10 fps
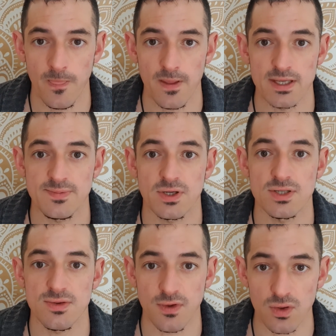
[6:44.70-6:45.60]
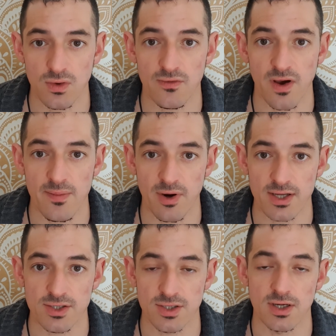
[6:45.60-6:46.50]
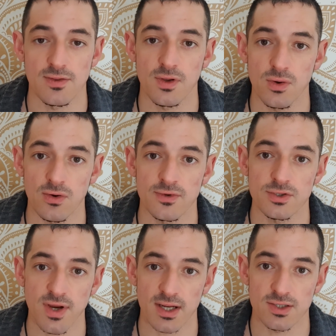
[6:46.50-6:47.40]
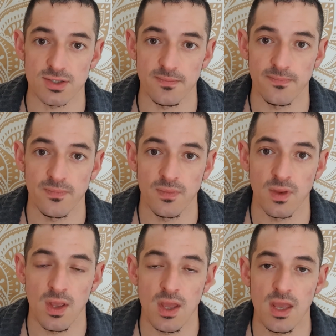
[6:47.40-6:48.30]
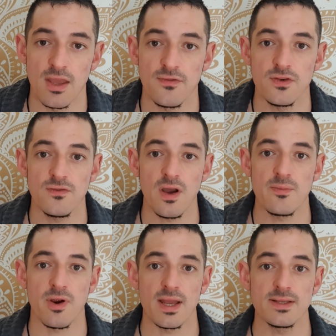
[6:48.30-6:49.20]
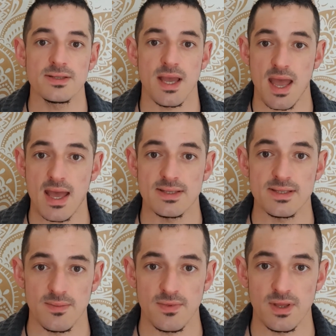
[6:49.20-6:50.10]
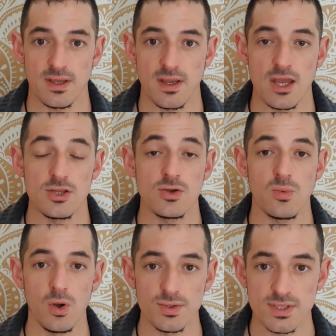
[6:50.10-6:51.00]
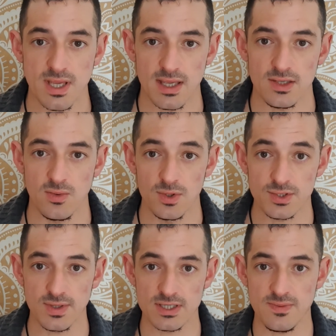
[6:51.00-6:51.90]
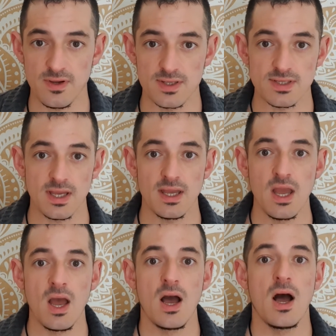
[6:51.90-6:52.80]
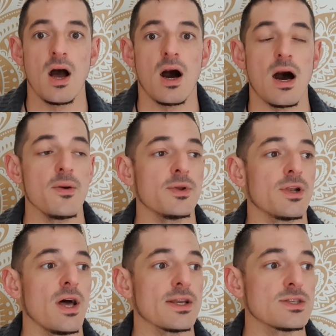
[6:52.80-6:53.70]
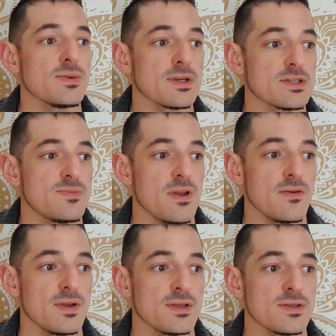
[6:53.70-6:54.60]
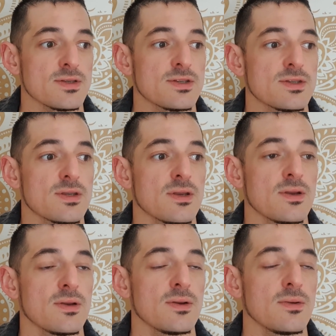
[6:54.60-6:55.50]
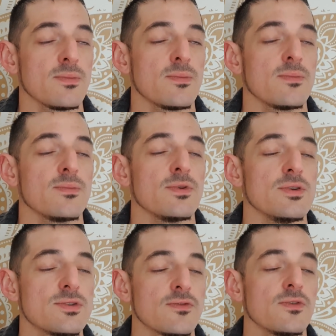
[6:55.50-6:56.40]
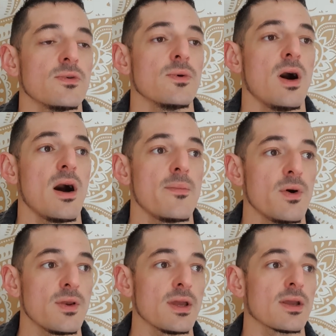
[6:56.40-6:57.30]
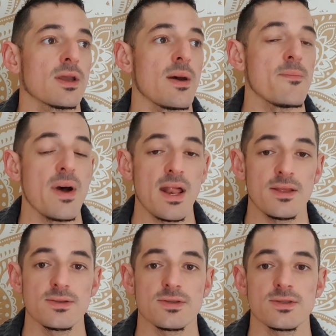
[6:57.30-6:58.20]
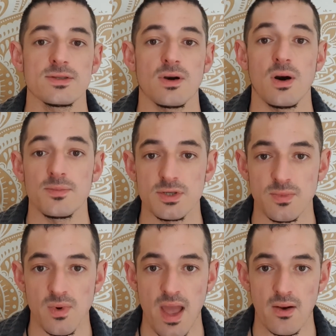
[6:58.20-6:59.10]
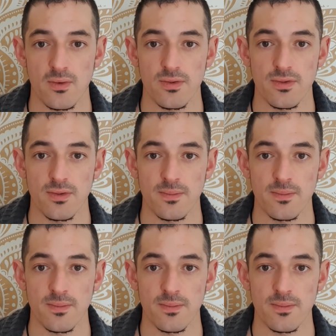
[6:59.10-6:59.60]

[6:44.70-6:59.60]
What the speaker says: is because of the law of vibration and the law of attraction. If you vibrate at something and you want it, you want to experience it, I would like to experience beautiful, harmonic and balanced, optimal health.